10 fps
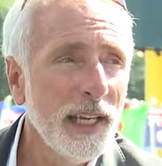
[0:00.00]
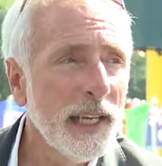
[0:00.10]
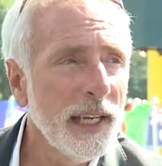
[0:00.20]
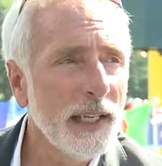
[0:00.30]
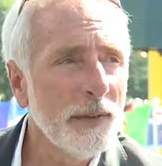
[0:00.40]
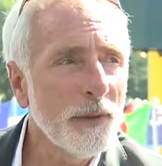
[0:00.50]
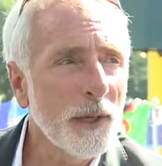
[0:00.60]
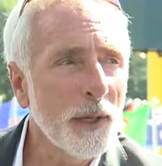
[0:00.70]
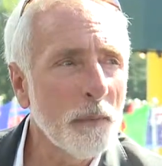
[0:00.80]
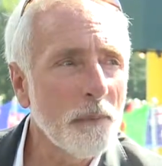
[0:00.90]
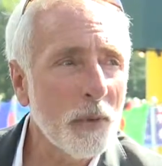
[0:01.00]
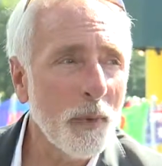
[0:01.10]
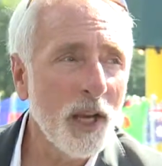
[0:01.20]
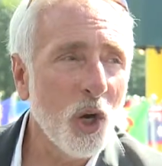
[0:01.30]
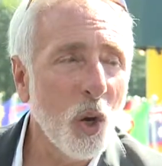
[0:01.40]
And um,
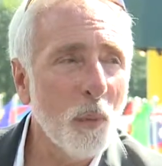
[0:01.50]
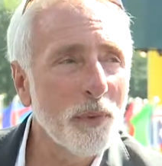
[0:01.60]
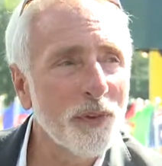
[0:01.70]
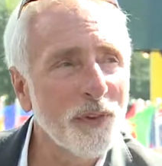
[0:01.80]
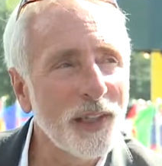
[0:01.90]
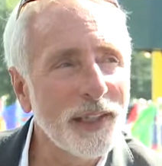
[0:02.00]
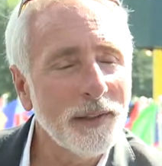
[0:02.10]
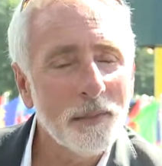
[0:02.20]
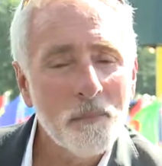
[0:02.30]
my hope is that,